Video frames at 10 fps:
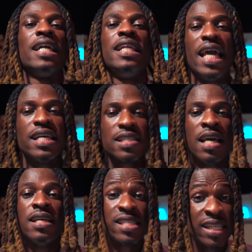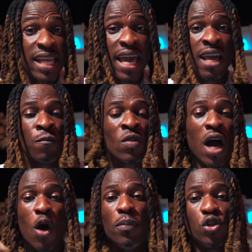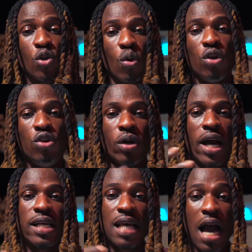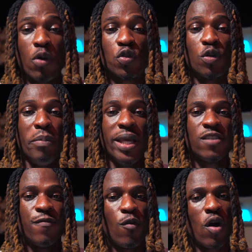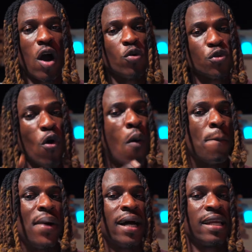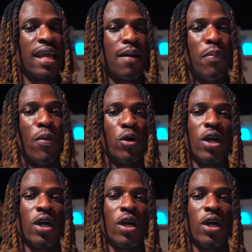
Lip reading: And yes, today I'll be showing you guys how to mix vocals on BandLab,